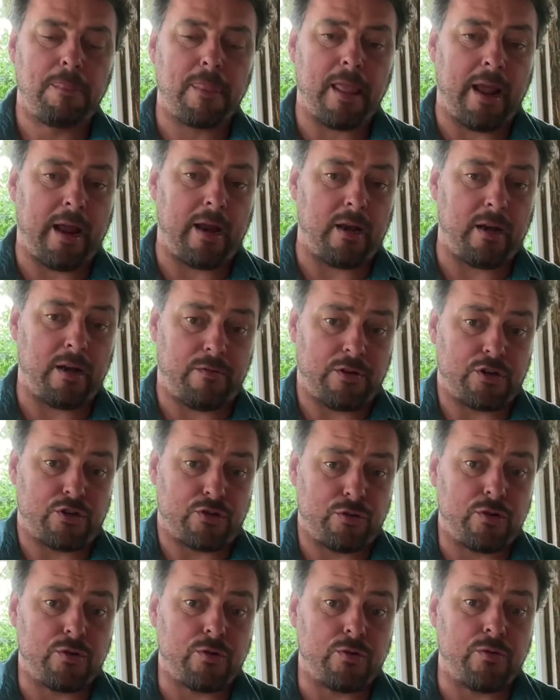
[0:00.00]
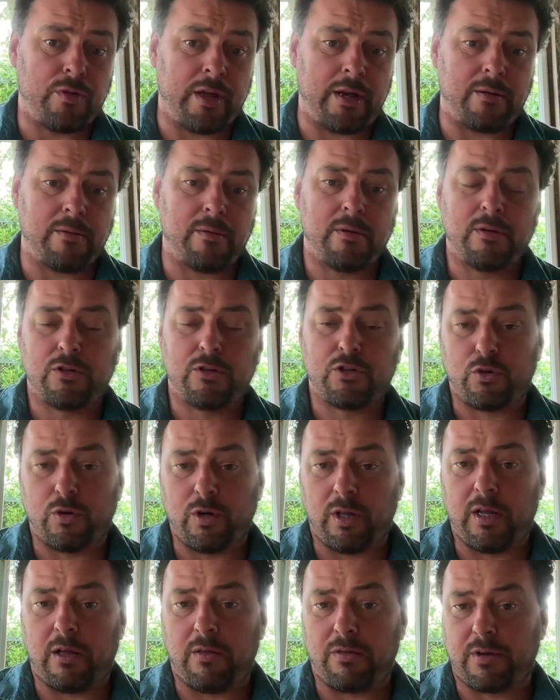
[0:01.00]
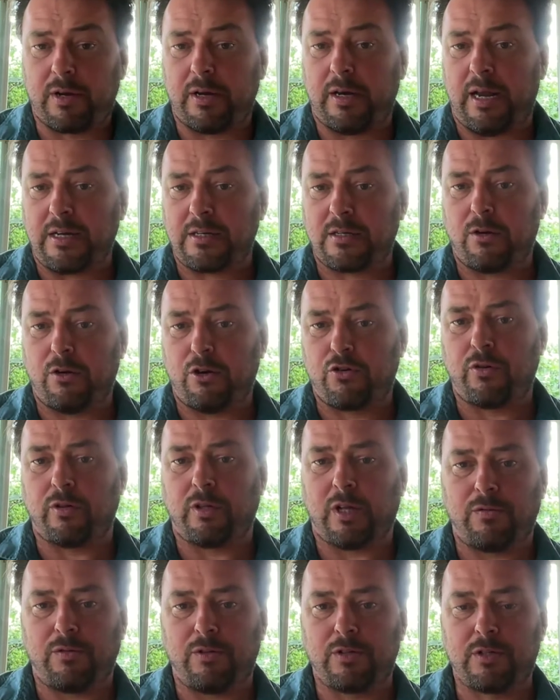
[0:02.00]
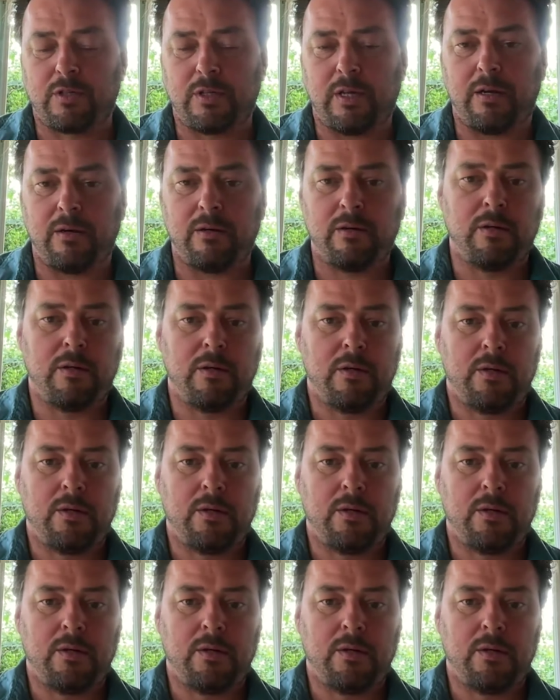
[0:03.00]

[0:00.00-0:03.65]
And if it's true that soil health connects to nutrient levels, then